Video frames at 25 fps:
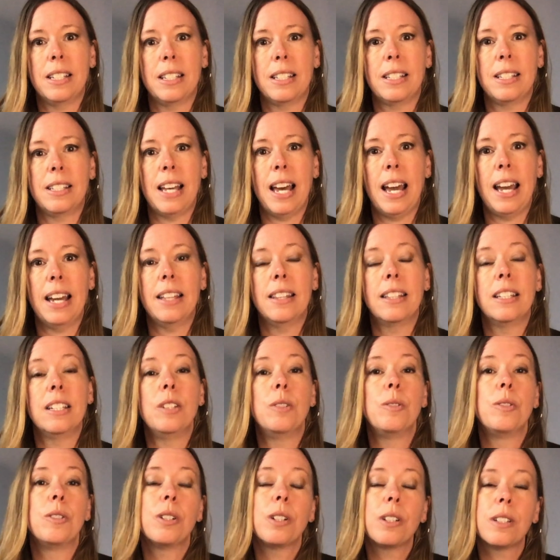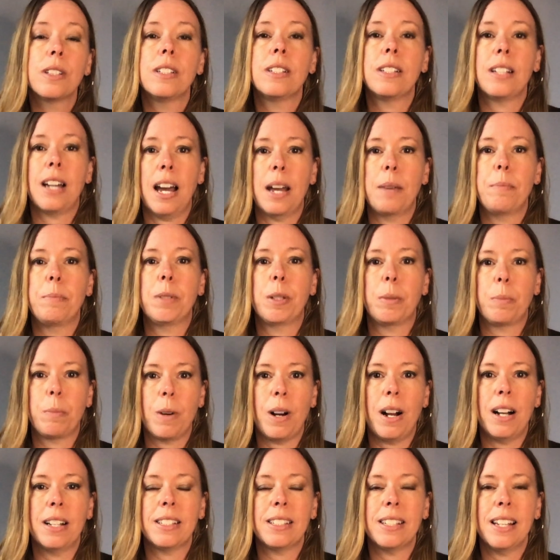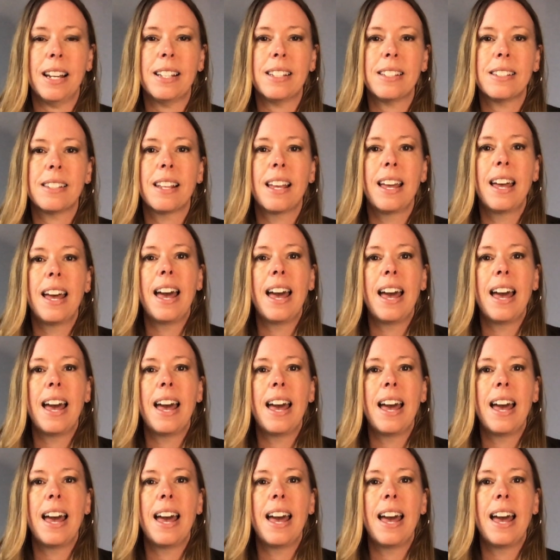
say, that you took the time to process.